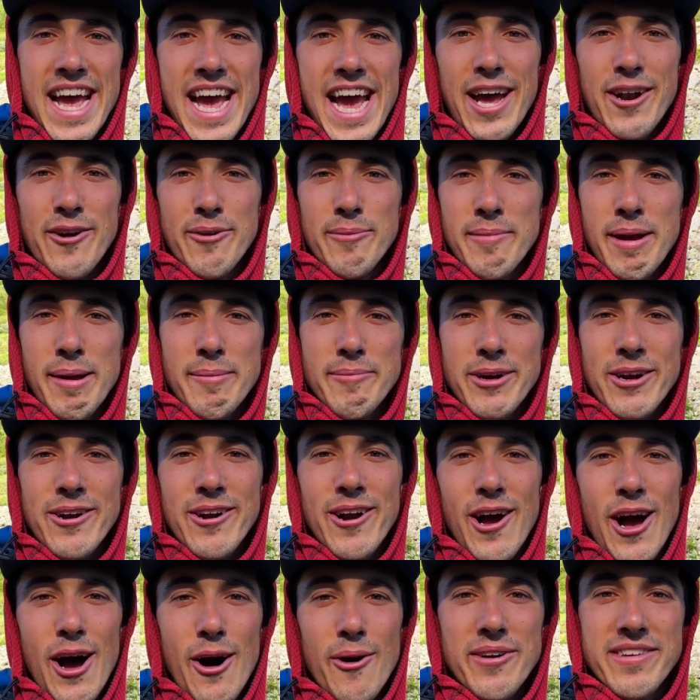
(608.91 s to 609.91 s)
And remember,
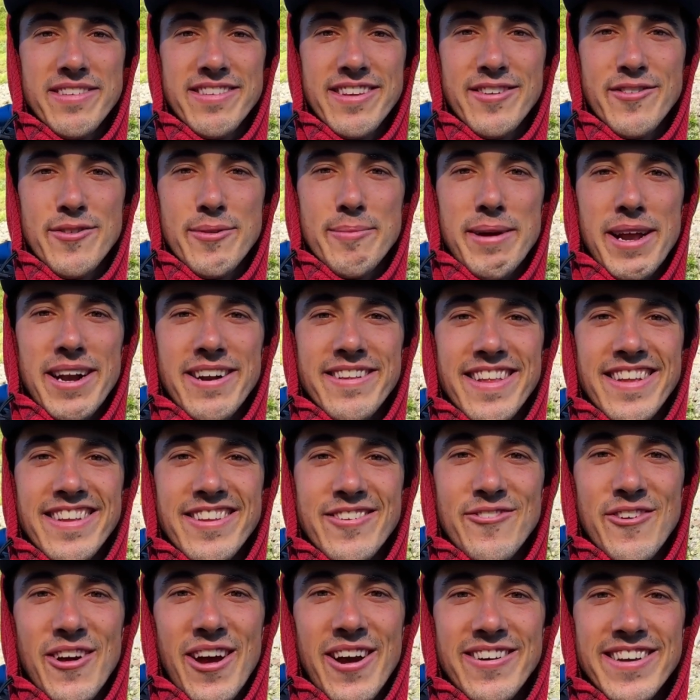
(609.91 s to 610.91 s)
always leave it better than
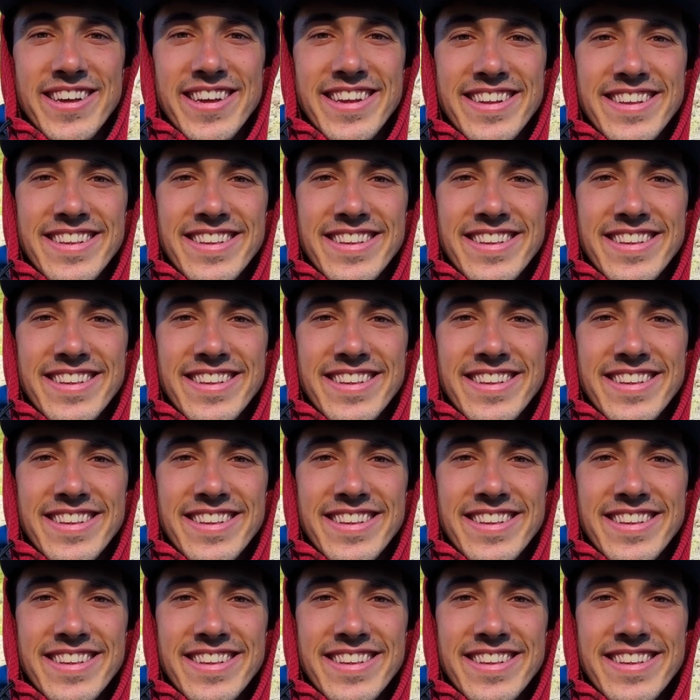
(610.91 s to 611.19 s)
you found it.